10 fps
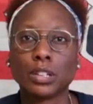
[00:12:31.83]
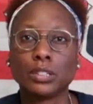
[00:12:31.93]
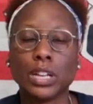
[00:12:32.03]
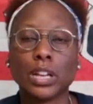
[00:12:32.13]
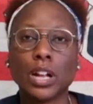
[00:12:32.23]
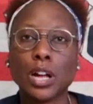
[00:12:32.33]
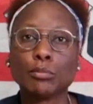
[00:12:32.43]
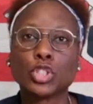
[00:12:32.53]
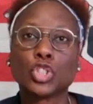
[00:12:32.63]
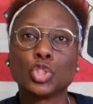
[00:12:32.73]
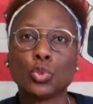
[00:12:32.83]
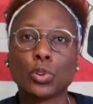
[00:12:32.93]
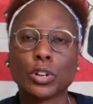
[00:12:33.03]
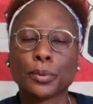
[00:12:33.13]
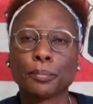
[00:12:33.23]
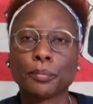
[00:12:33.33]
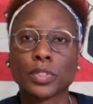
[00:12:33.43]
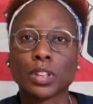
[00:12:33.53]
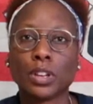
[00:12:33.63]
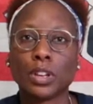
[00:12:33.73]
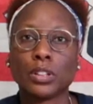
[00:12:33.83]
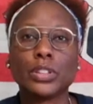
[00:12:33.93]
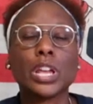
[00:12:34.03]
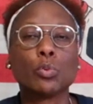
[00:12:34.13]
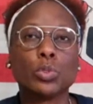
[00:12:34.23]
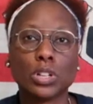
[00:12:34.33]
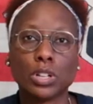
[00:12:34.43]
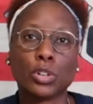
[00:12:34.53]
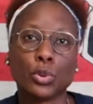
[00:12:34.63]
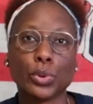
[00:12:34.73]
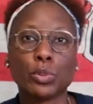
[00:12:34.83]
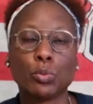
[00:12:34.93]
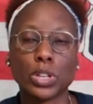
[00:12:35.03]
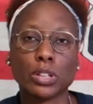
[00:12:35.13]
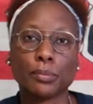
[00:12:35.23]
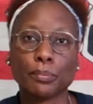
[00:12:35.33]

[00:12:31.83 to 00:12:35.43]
that I'm sure they would agree with,